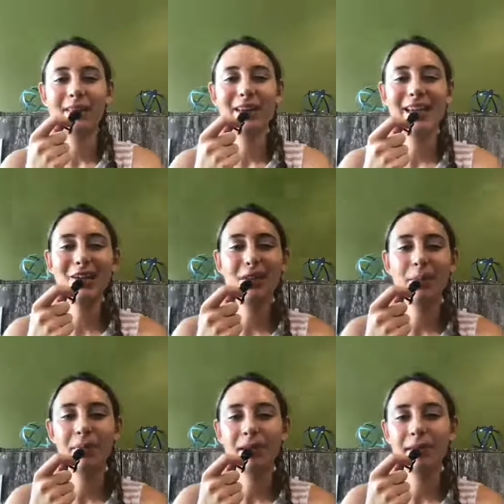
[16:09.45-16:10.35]
things are
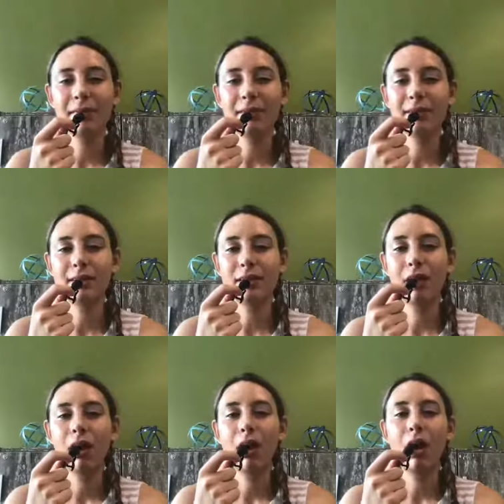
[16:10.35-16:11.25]
being invented
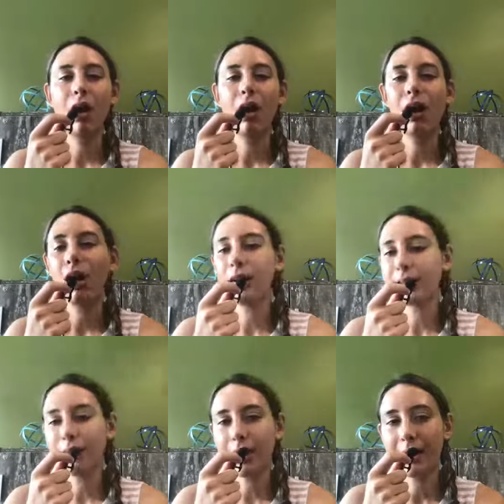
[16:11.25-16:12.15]
all the
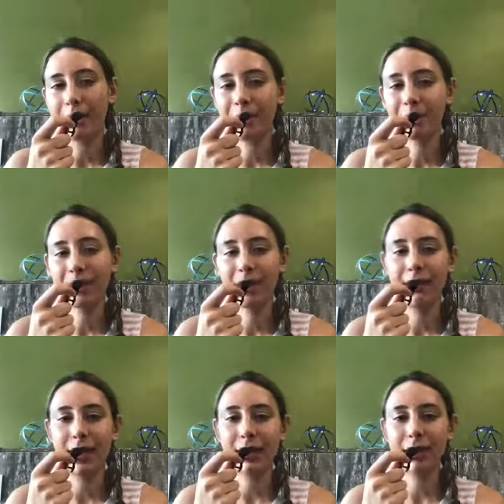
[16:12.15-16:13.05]
time
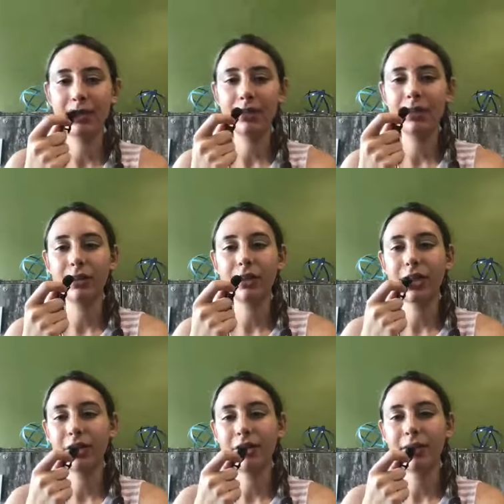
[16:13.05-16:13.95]
that could literally
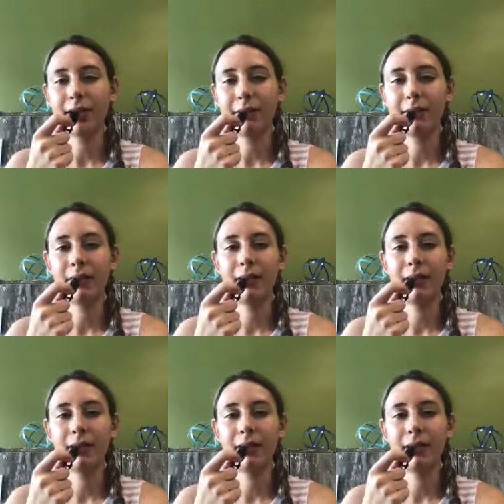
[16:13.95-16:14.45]
change your life